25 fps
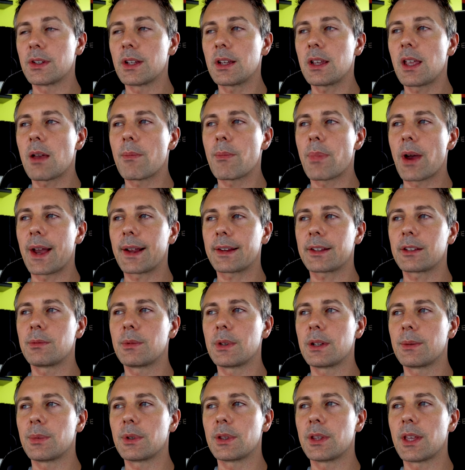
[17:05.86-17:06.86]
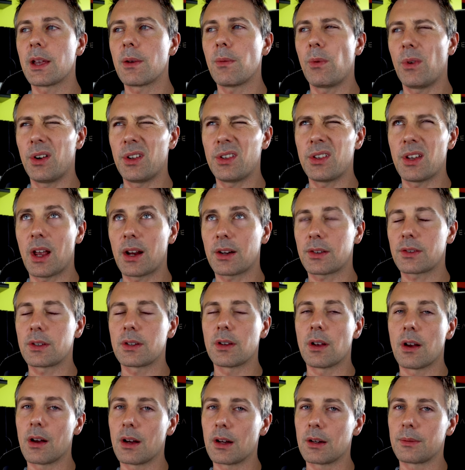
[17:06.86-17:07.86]
did get back to me, but they wanted to
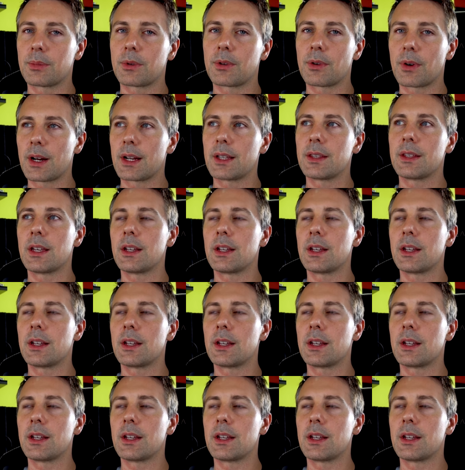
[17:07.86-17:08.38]
actually upgrade